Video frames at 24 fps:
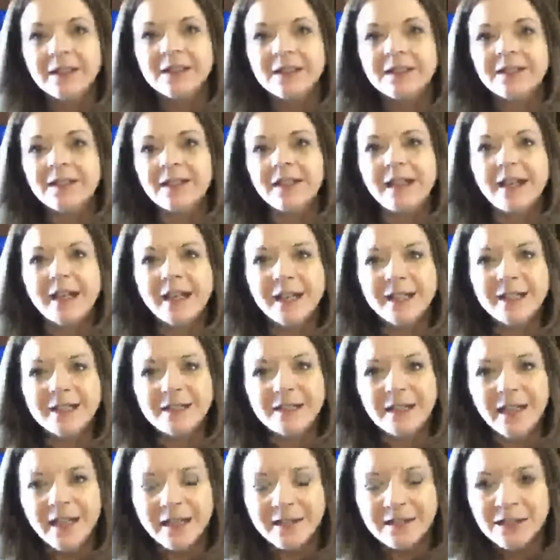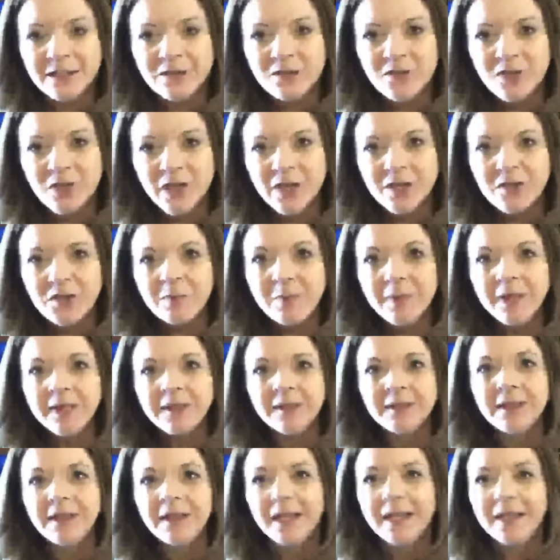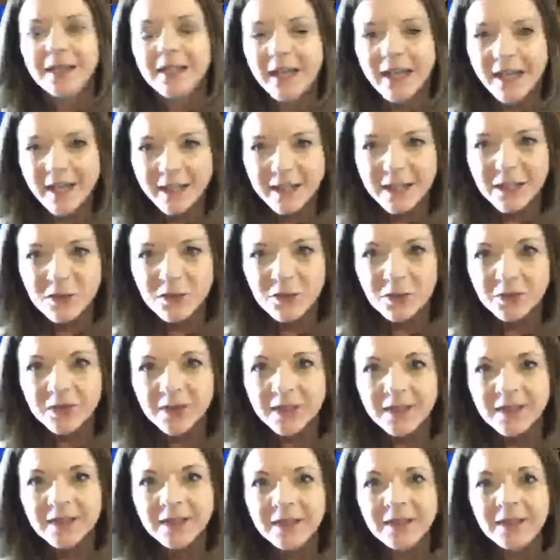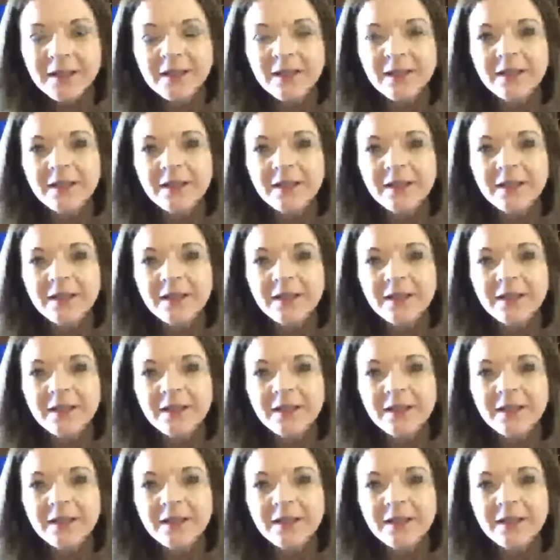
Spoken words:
Let's lay aside the judgment and the hatred